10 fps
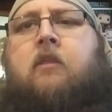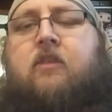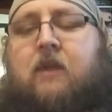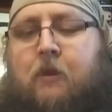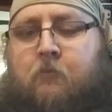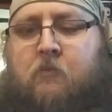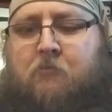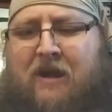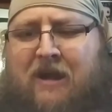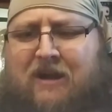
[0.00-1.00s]
themed
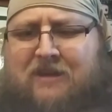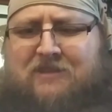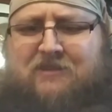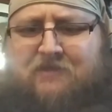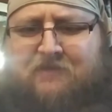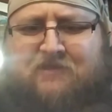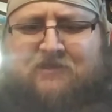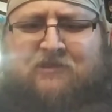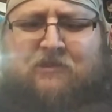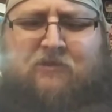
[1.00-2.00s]
box.
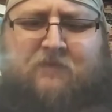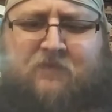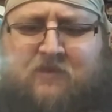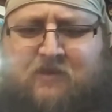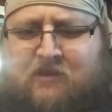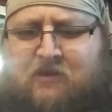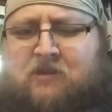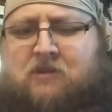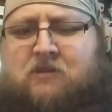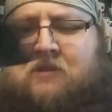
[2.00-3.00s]
So
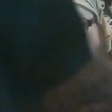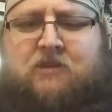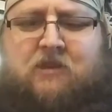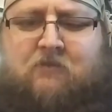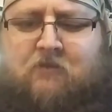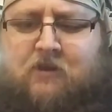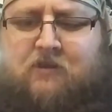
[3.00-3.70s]
let's dig right